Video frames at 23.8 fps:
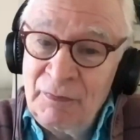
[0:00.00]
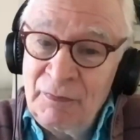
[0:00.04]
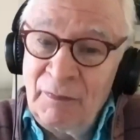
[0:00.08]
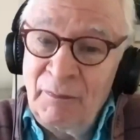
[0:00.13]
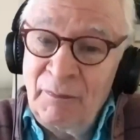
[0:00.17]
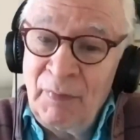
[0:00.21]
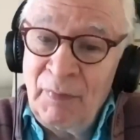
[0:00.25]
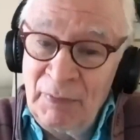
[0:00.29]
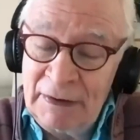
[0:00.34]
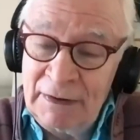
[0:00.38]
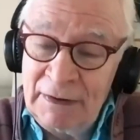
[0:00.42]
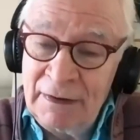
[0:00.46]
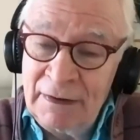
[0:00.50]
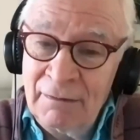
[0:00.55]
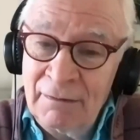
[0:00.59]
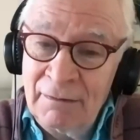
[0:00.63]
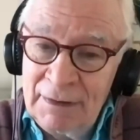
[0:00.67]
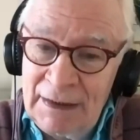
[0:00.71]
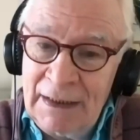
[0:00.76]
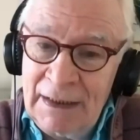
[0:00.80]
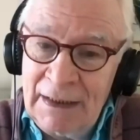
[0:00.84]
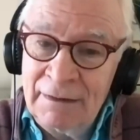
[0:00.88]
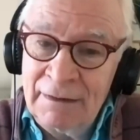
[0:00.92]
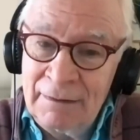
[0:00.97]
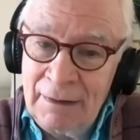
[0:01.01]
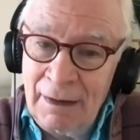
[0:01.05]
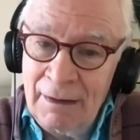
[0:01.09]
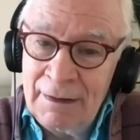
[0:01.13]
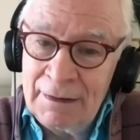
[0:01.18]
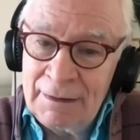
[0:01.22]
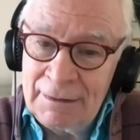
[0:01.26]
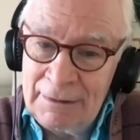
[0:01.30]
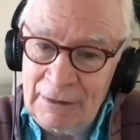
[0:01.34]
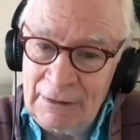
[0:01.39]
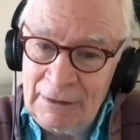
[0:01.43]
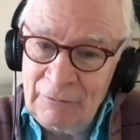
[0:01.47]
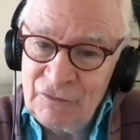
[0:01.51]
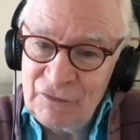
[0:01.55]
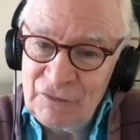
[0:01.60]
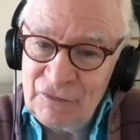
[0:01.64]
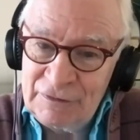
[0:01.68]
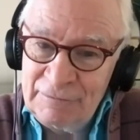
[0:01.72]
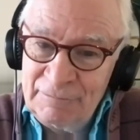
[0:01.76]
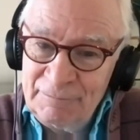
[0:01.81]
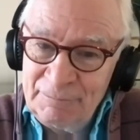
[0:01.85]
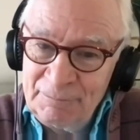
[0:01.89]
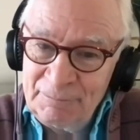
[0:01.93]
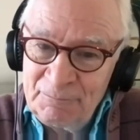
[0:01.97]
probably go and get diagnosed.